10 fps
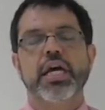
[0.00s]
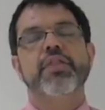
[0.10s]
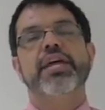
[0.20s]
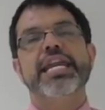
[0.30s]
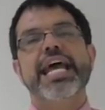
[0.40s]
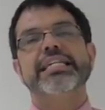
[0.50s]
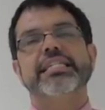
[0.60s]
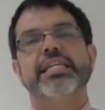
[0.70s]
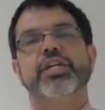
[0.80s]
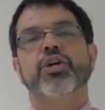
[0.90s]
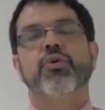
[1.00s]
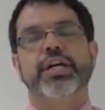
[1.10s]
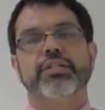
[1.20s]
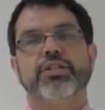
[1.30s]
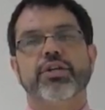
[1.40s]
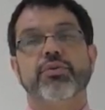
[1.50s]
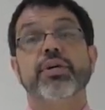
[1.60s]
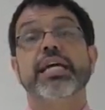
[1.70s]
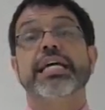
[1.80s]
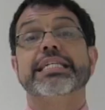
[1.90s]
the next thing you're going to do
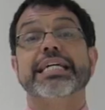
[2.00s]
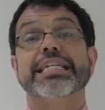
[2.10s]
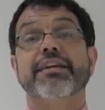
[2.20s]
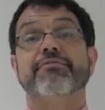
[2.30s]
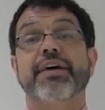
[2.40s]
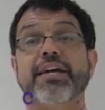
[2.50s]
is identify